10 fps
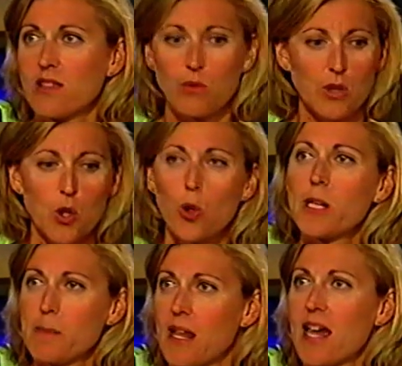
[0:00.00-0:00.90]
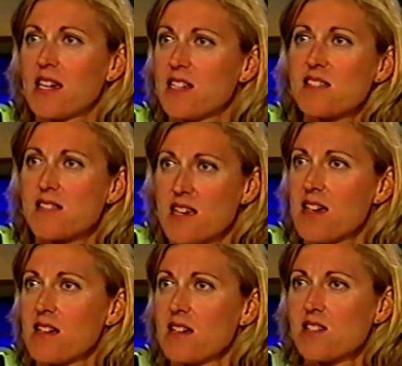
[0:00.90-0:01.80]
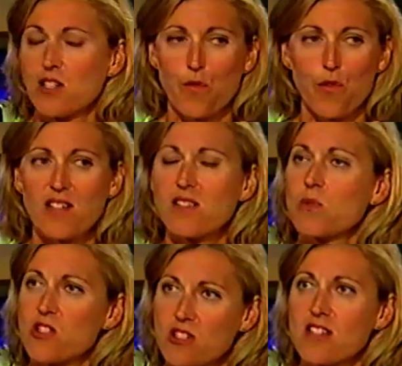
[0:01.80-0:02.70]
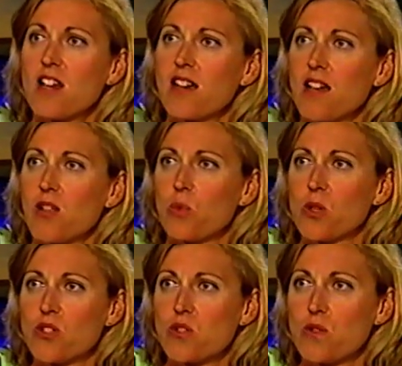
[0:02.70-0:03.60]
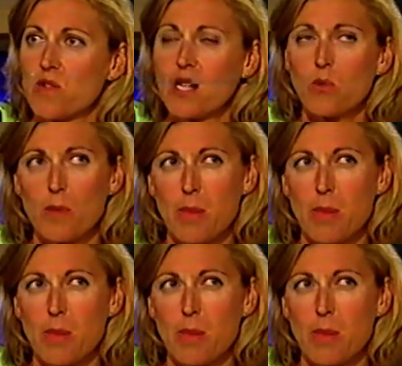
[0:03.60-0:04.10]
that we normally play against there. So for us, it was just like another World Tour event, we